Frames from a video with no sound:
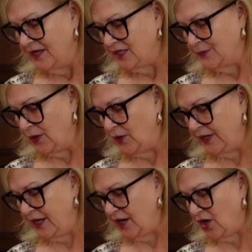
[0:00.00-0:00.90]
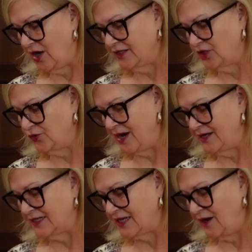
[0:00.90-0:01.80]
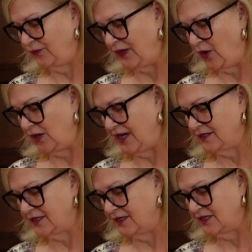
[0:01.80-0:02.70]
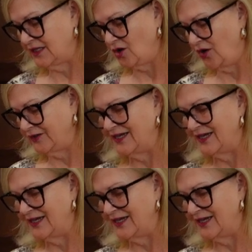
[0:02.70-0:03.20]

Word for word: spirulina concentrate, sunflower lectin, salt,